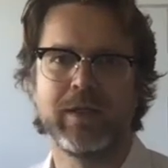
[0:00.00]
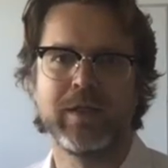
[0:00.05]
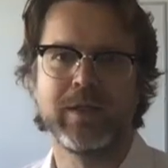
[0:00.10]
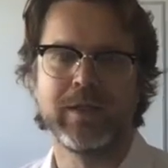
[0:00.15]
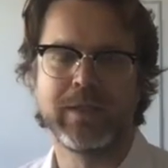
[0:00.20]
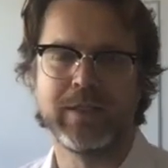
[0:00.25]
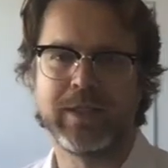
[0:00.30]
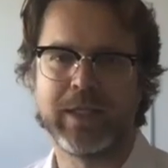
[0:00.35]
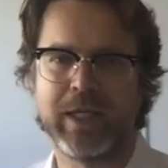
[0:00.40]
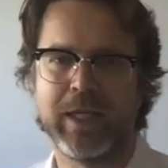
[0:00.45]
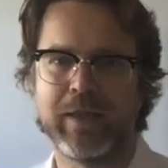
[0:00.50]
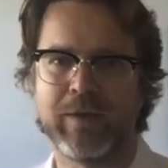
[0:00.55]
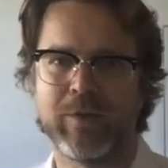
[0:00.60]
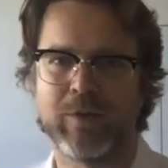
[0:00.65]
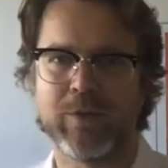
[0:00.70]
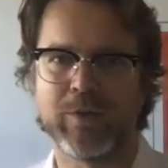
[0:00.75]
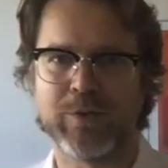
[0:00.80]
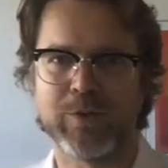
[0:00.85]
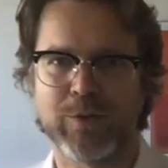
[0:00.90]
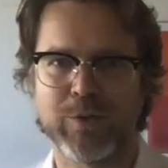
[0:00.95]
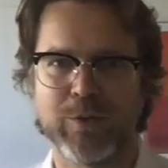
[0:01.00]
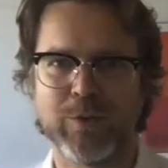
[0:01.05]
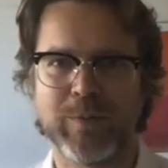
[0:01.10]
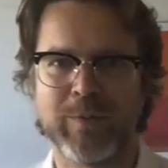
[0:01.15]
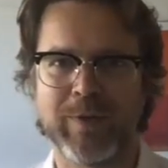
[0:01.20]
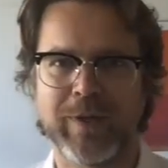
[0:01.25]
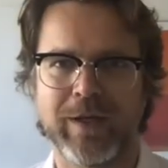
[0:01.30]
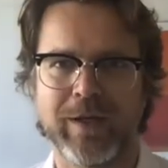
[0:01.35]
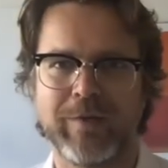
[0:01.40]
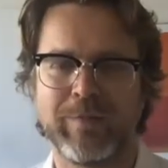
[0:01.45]
together on Zoom
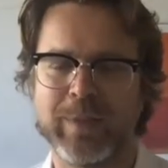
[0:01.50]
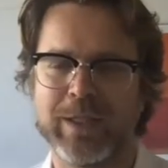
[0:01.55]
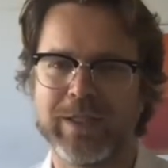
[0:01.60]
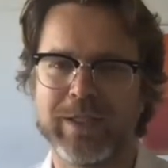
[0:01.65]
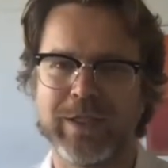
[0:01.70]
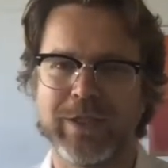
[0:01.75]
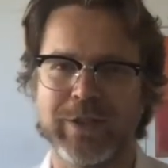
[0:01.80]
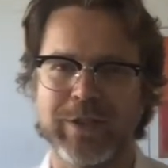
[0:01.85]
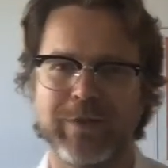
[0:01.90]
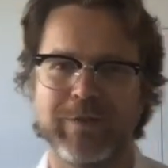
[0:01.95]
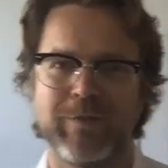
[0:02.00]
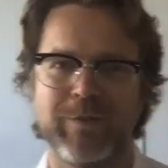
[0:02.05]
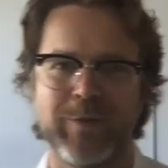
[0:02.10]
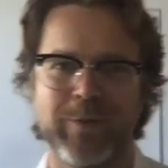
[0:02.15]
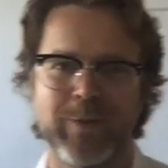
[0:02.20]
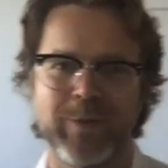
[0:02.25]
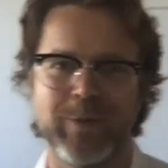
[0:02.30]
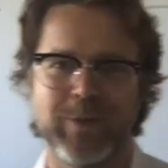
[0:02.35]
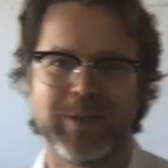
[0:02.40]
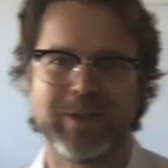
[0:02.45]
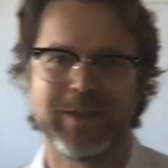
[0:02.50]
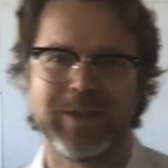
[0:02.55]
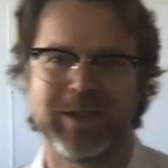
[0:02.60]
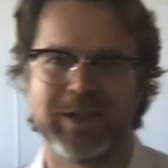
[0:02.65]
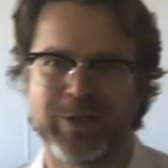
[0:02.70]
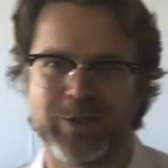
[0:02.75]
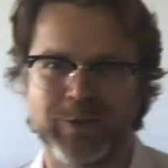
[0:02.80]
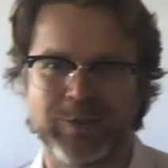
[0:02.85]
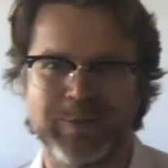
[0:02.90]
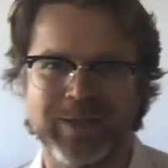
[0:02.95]
that I've been teaching for a
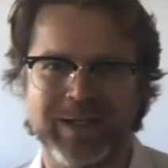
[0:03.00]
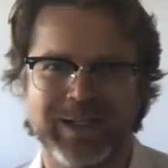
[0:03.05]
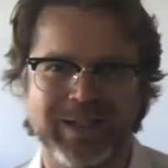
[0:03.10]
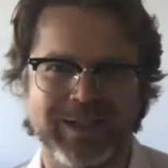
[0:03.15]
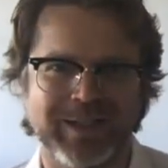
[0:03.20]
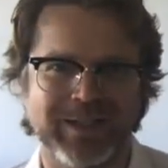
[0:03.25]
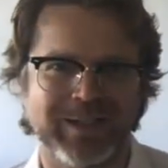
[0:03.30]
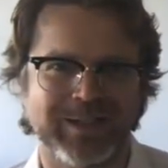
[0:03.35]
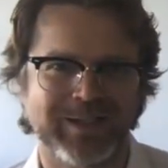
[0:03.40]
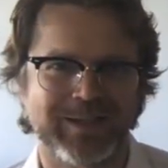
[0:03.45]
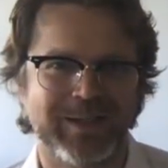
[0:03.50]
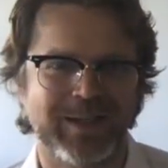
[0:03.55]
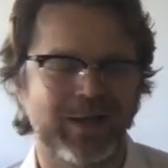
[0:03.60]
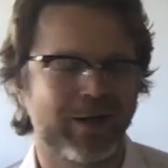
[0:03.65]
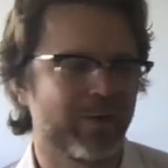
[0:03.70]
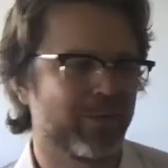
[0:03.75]
good many years now,